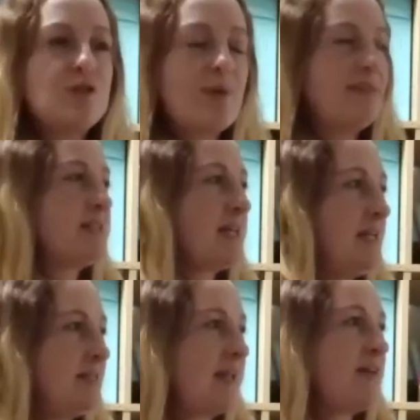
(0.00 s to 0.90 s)
we spent the
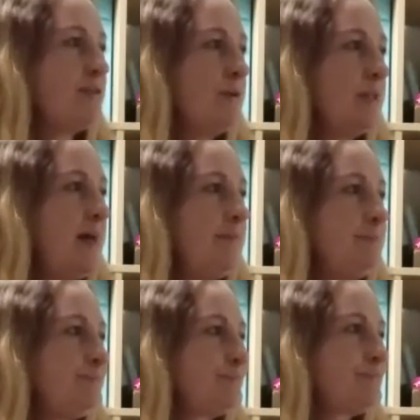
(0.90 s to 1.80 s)
day together, and
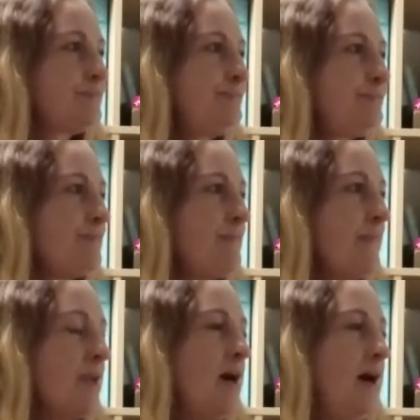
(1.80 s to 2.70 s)

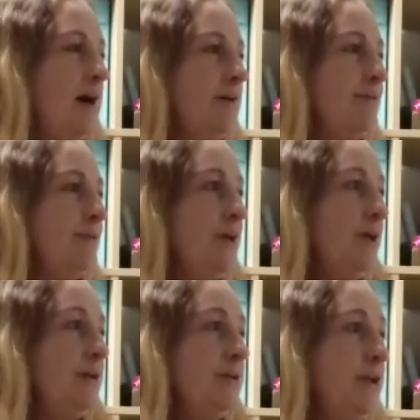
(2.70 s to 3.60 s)
then,
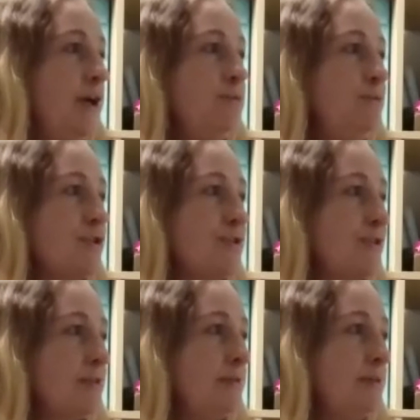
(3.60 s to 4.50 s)
you know,
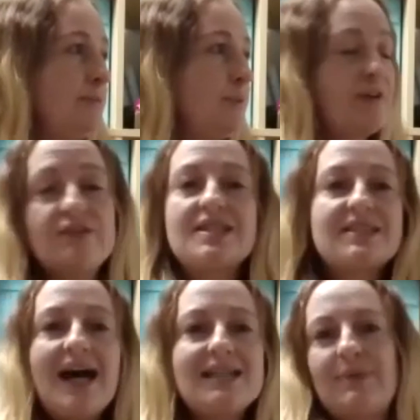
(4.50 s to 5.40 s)
just were very
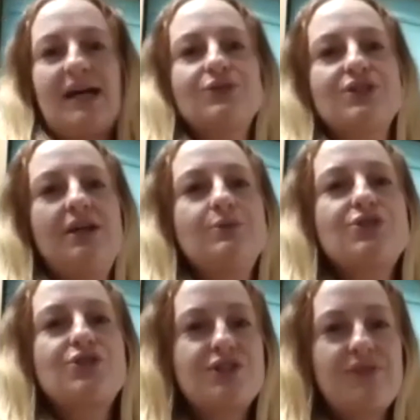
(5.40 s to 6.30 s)
sad about it. It
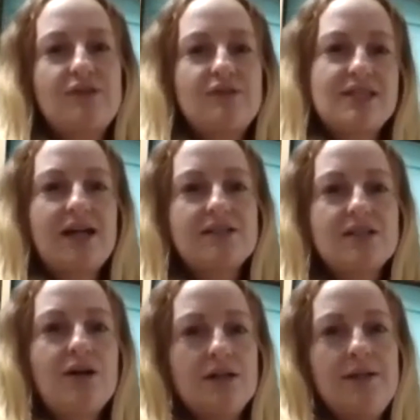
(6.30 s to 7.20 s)
was just a very sad
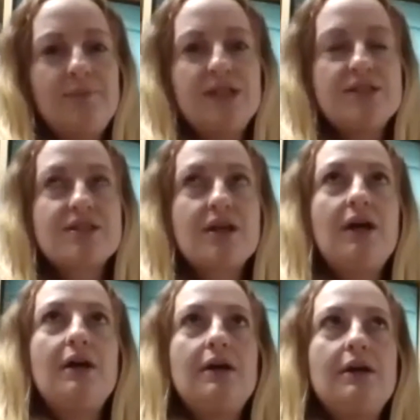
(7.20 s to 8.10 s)
time. And,
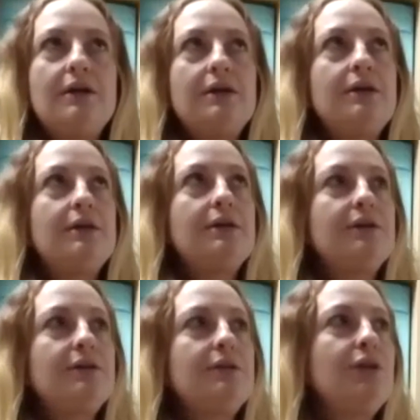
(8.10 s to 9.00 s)

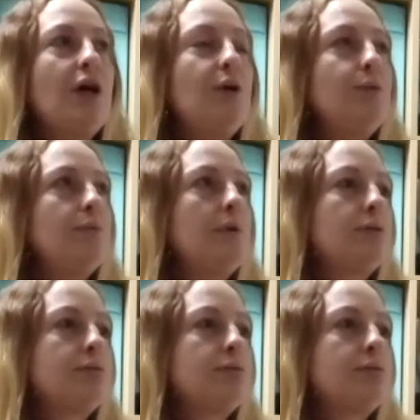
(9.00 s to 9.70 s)
you know,